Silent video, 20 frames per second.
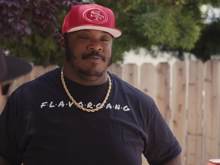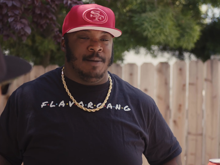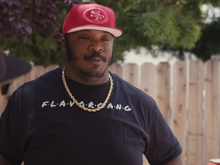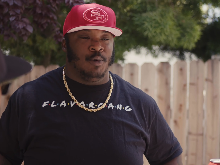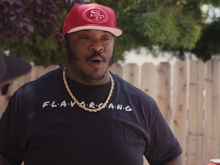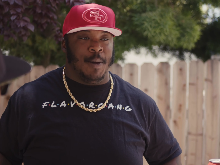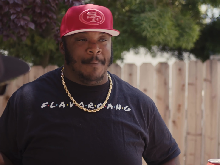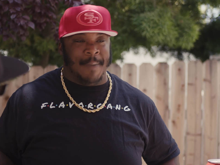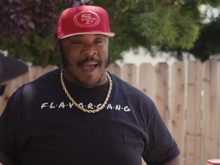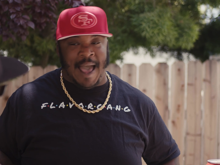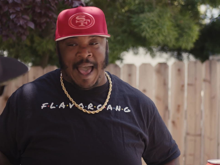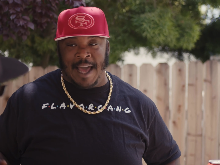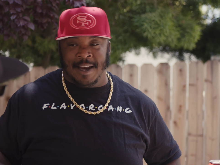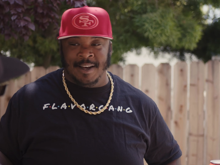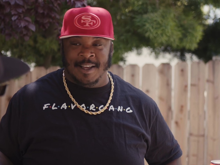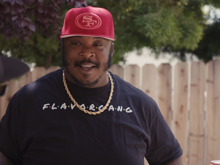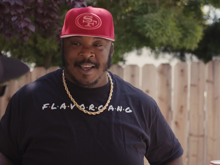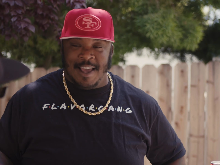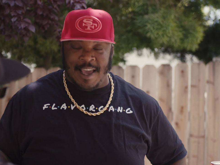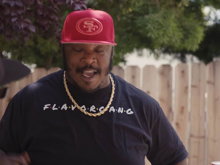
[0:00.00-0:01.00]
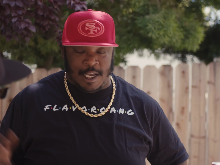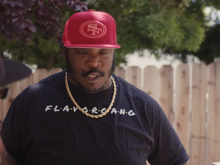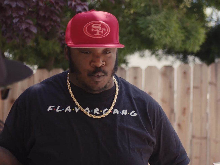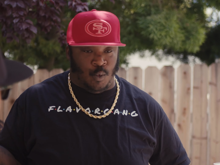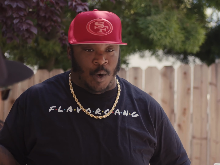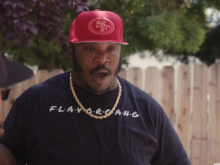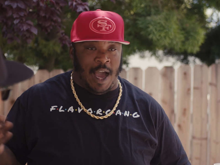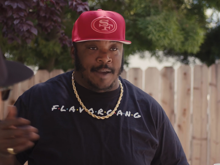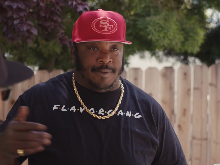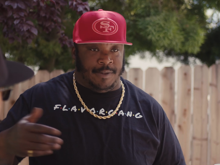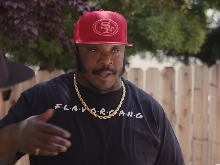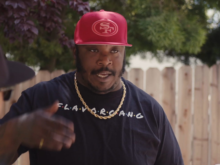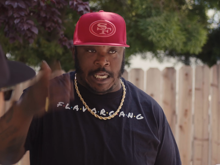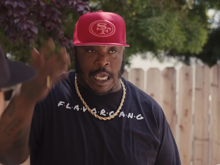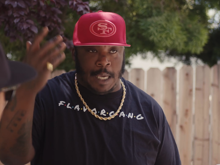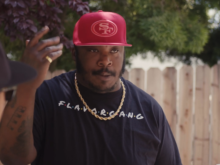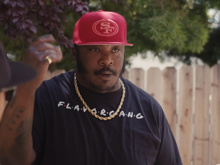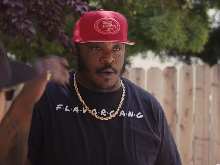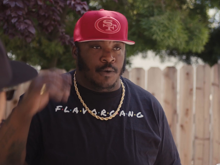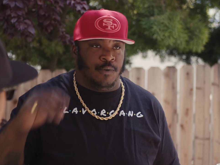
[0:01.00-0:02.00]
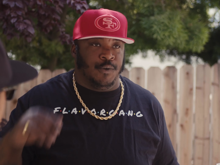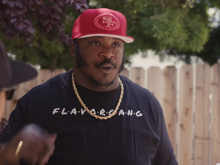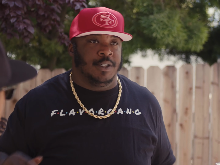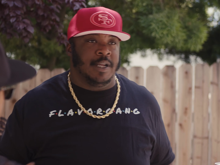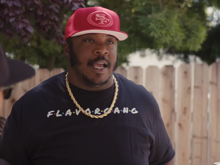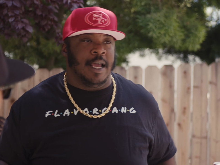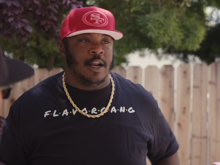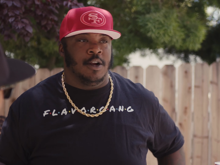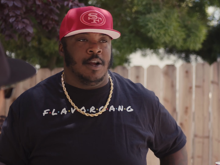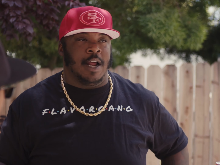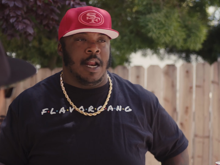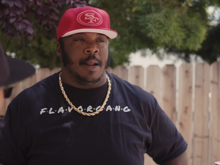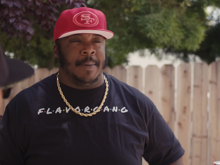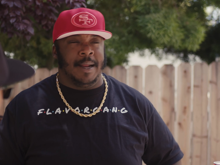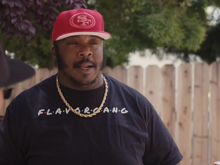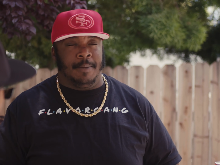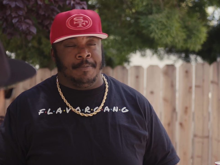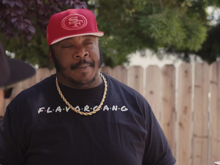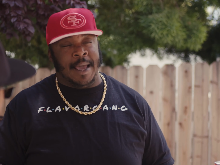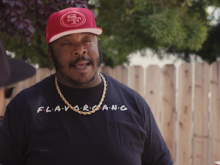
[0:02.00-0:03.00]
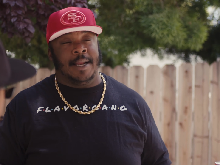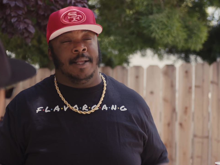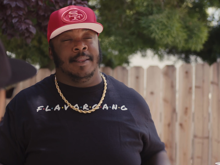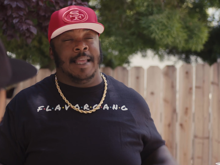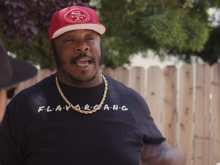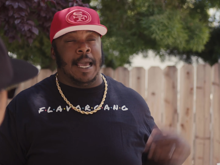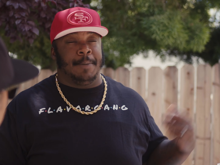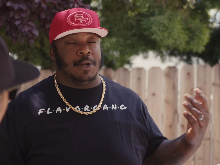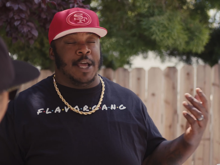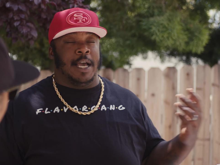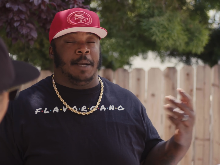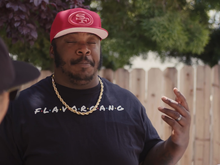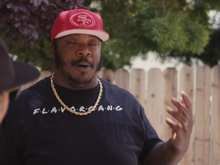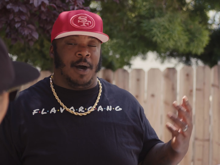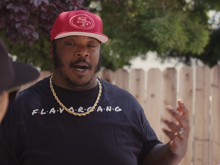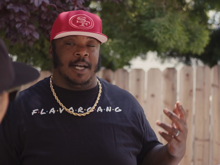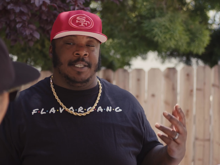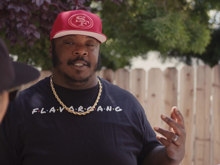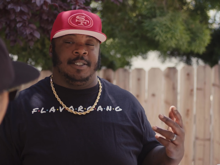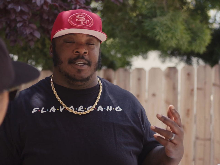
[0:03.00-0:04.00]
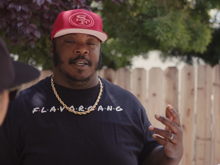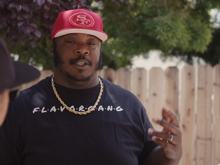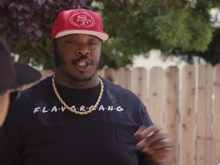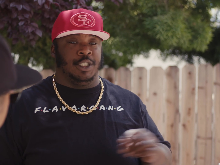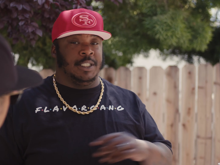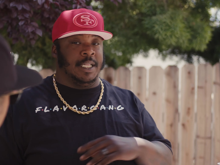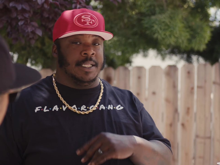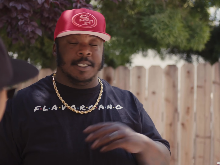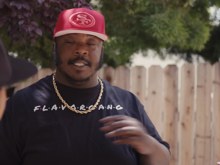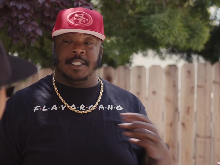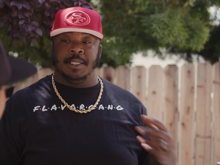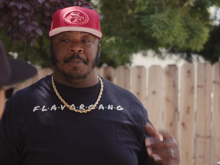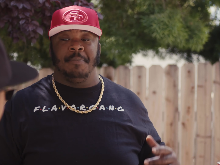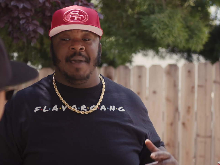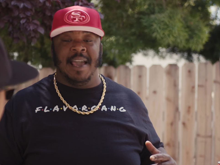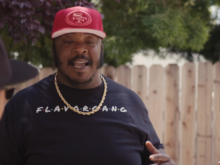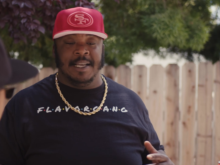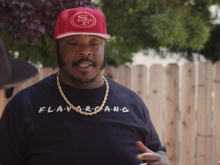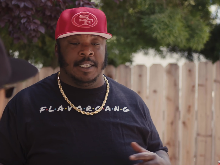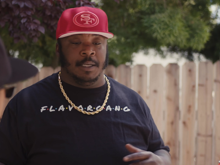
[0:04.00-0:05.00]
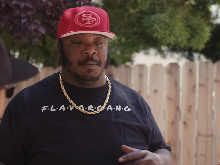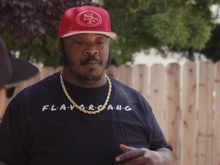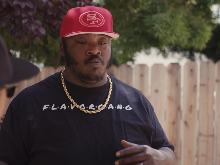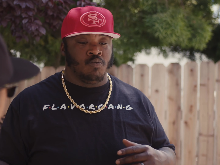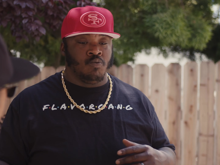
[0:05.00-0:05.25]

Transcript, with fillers: My boy Matt, his wife, they came over for dinner, and I made a made a lamb neck pasta. She said, "This is amazing."